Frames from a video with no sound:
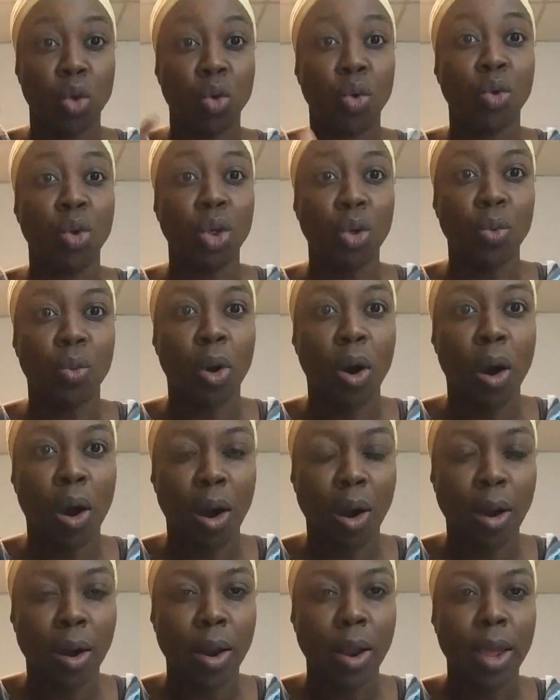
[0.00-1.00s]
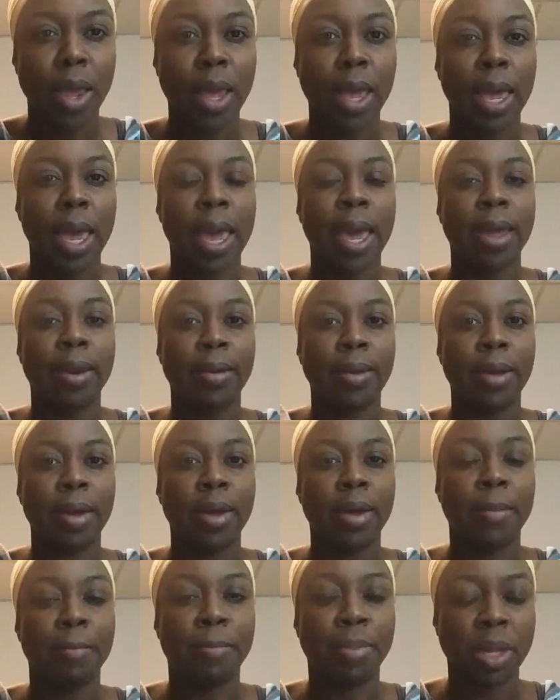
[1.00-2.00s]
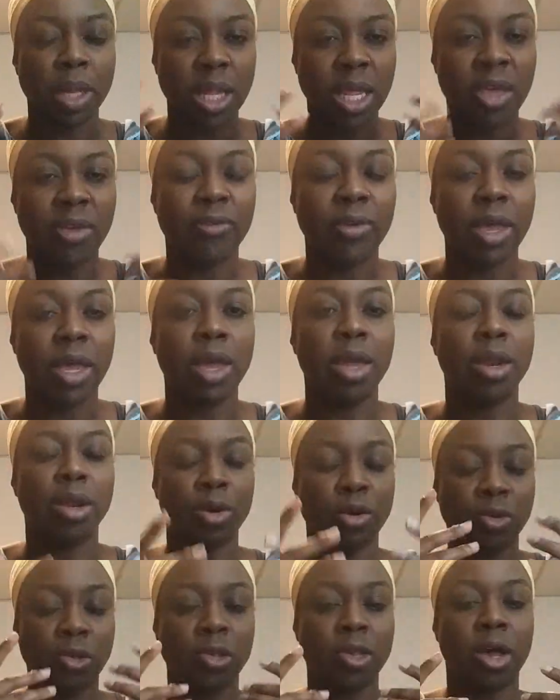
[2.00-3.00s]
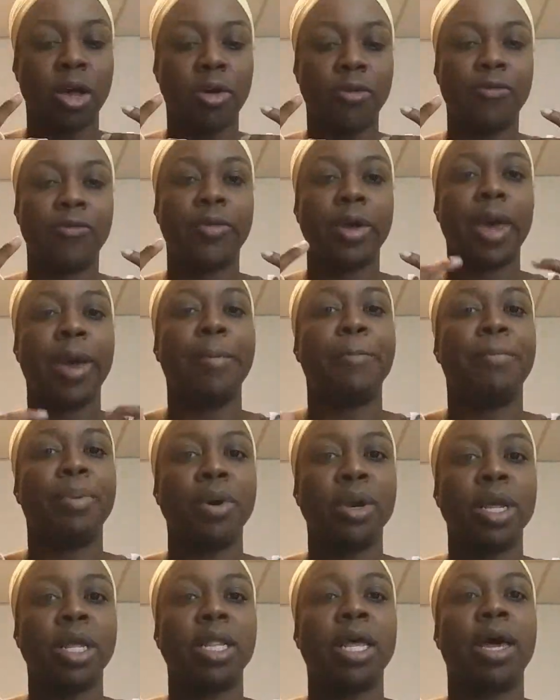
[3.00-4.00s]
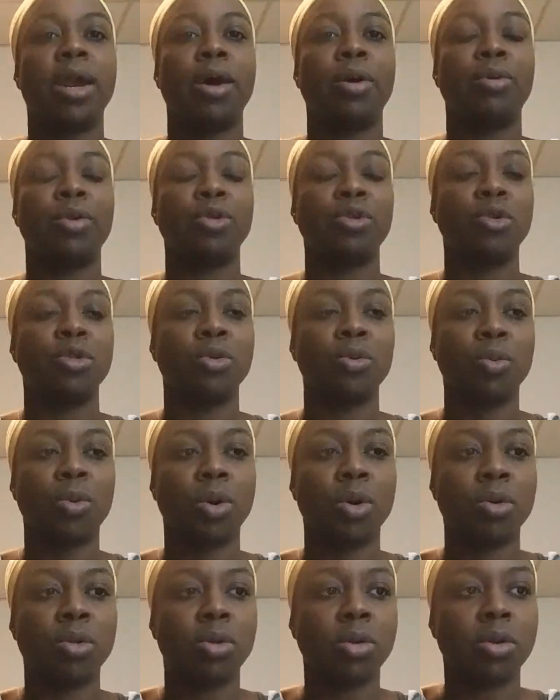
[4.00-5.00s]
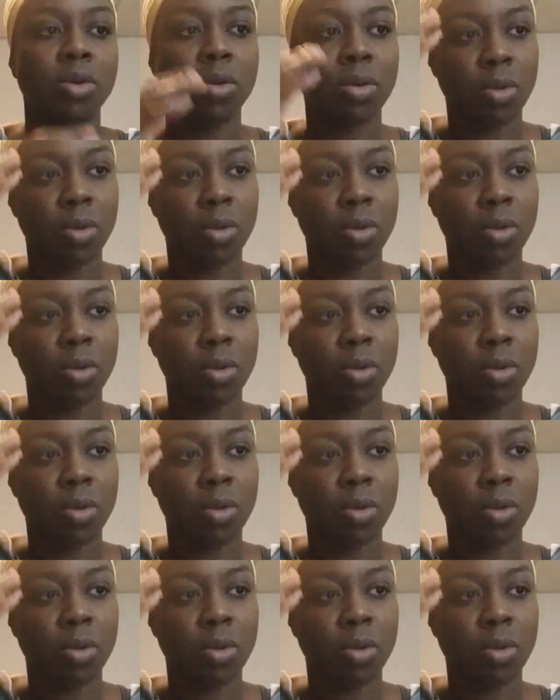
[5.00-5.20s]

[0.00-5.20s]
who you are and believing in yourself and putting that out into the world.